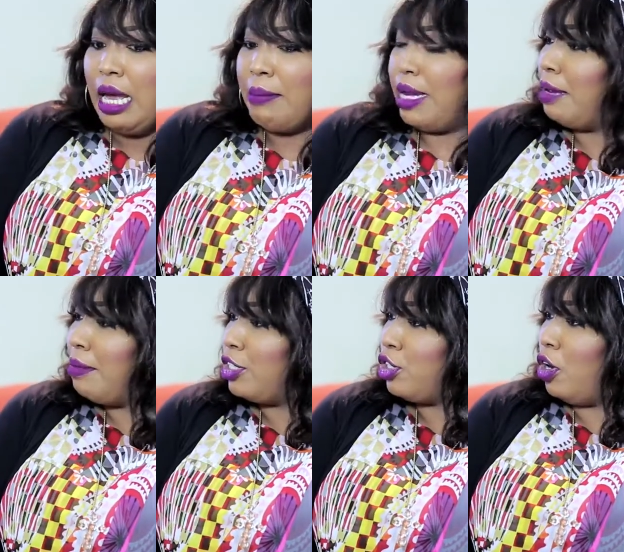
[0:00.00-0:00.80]
madam, I
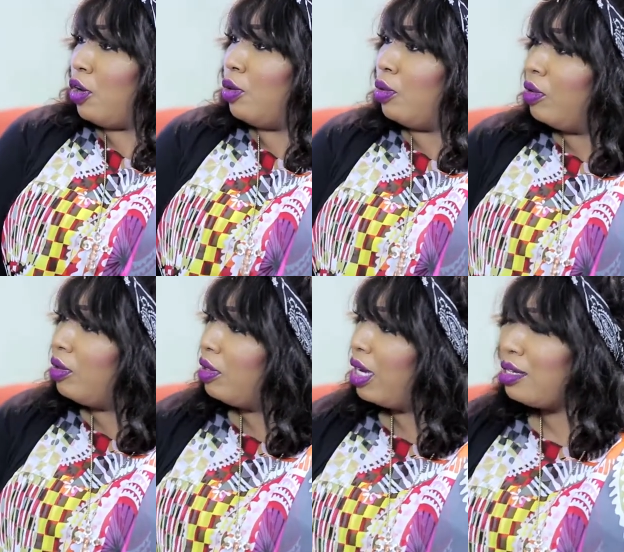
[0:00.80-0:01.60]
shock you.
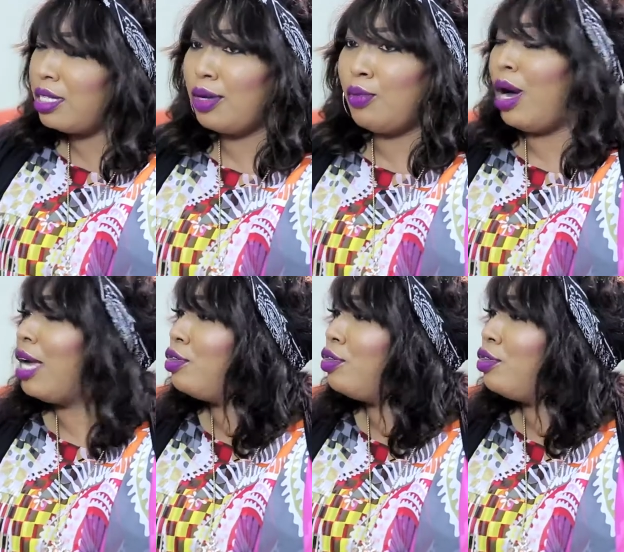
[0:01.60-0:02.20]
I was like, why are you